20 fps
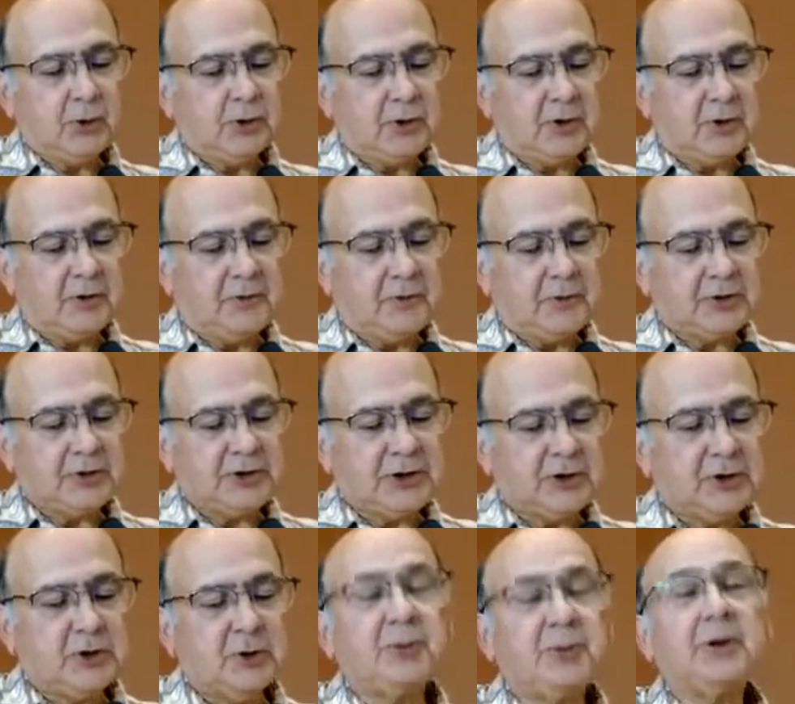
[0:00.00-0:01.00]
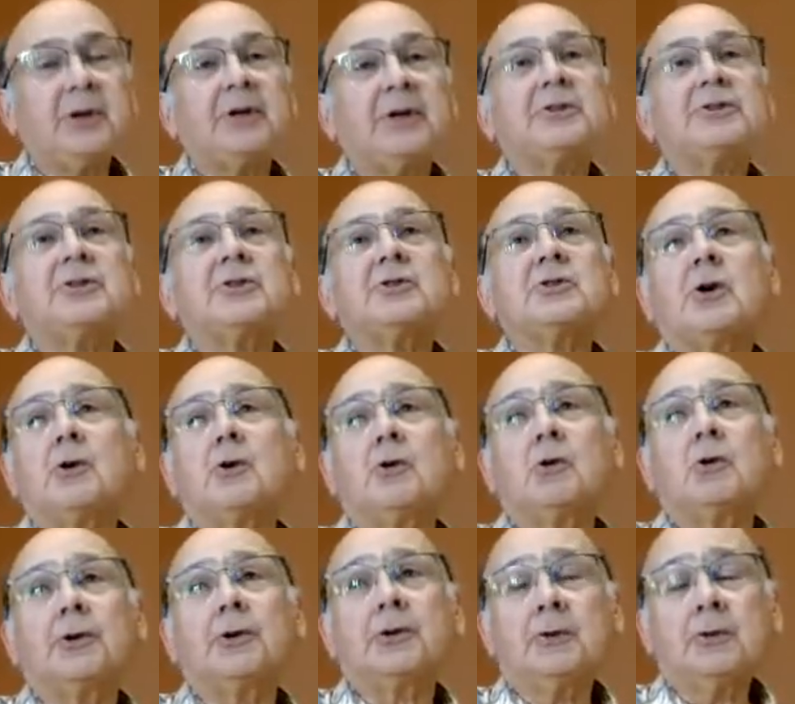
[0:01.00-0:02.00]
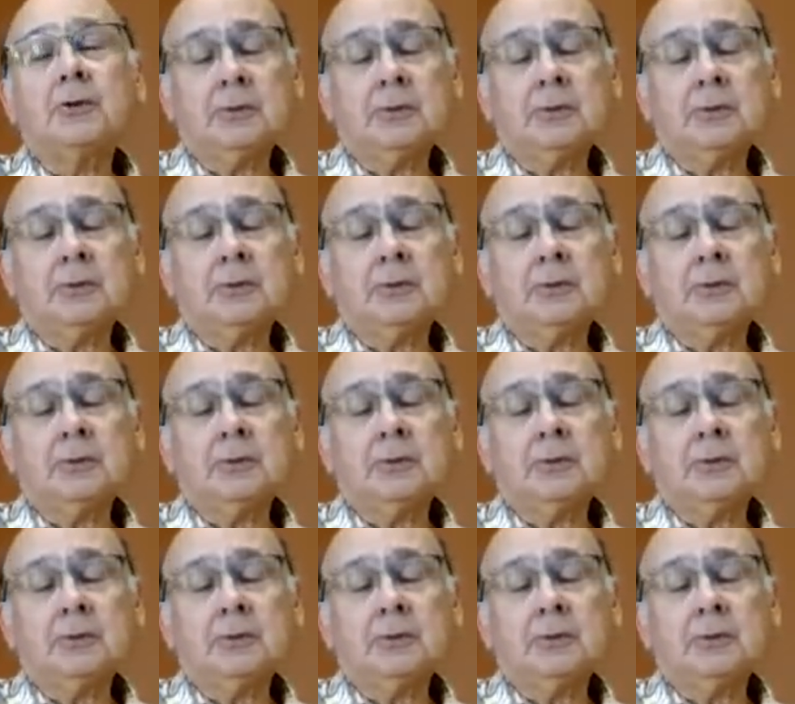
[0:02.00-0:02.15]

word for such a place as Holden?